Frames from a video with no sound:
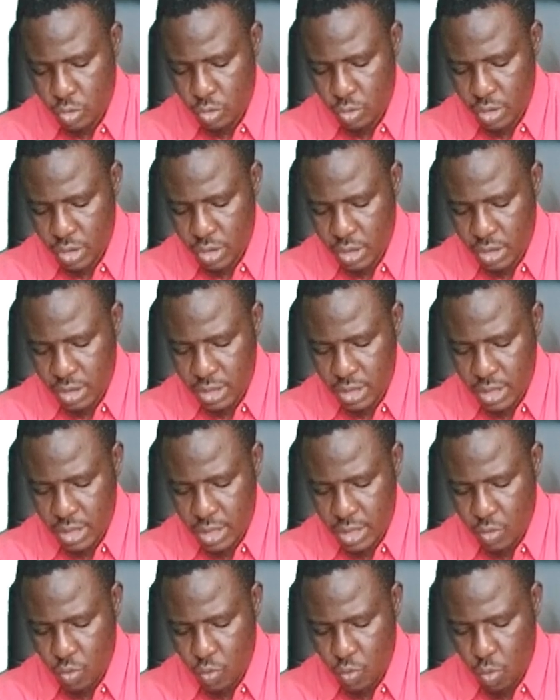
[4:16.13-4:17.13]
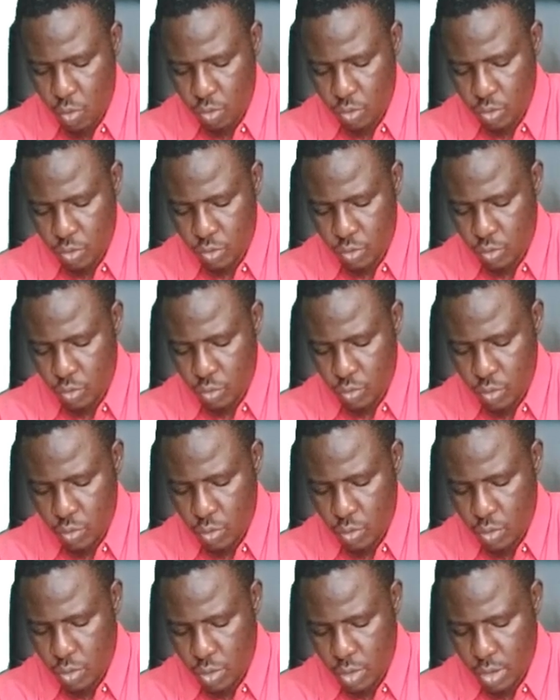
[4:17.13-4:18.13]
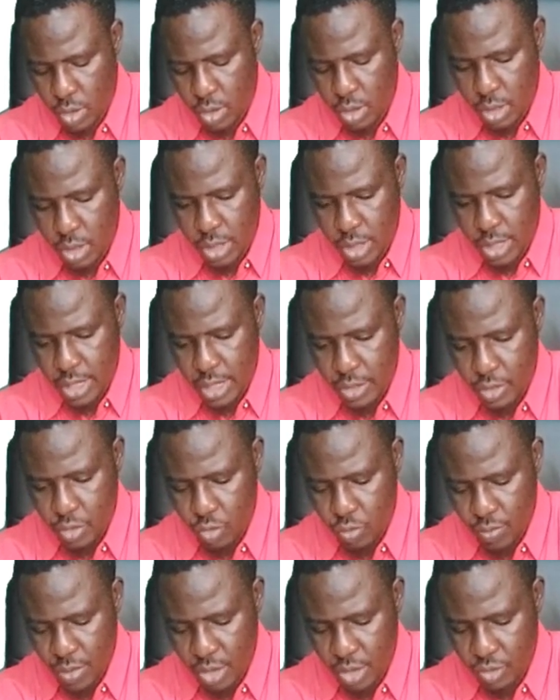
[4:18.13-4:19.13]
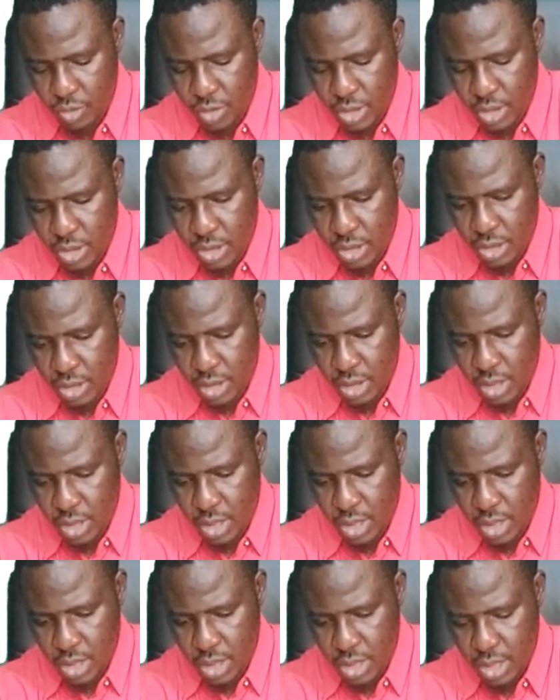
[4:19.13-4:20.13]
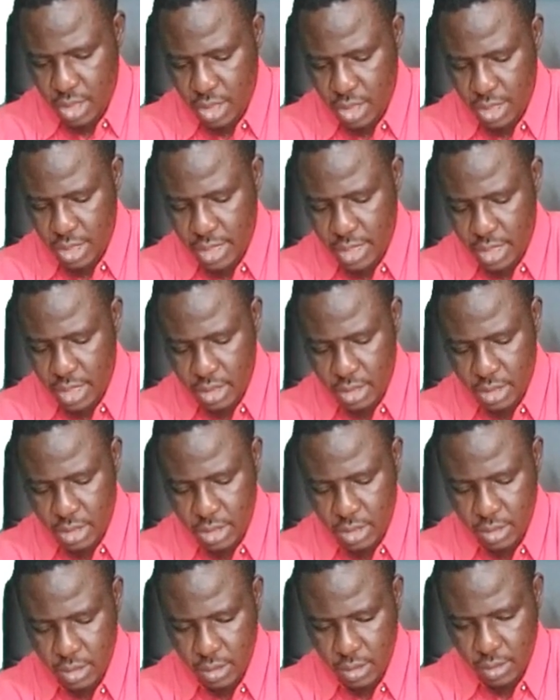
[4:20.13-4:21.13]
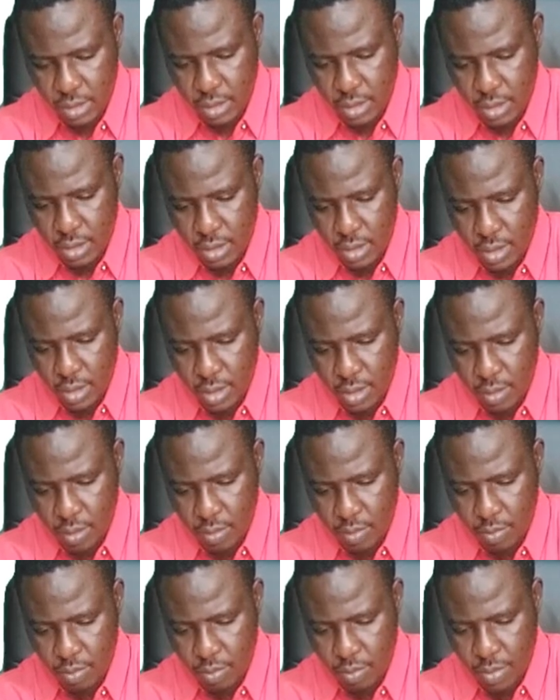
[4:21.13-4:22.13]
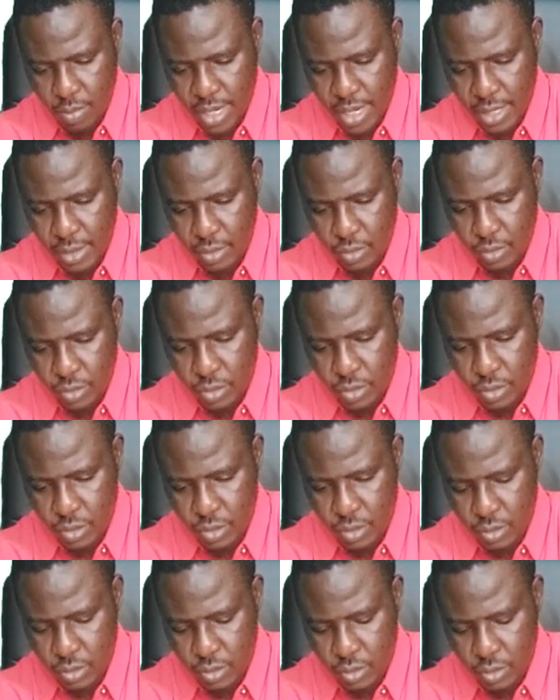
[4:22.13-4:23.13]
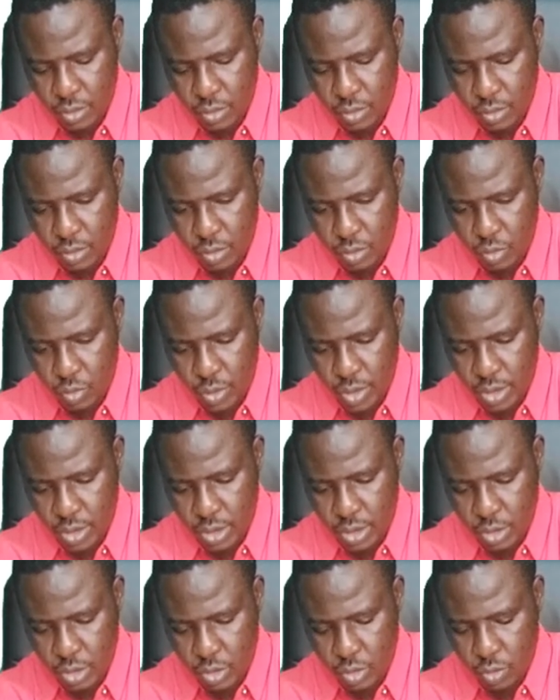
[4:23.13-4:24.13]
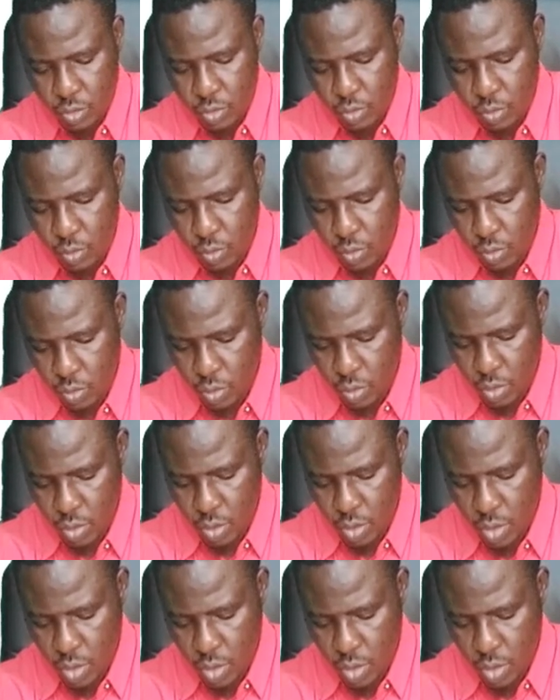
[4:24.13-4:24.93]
So this is equal to a new matrix 8 minus 22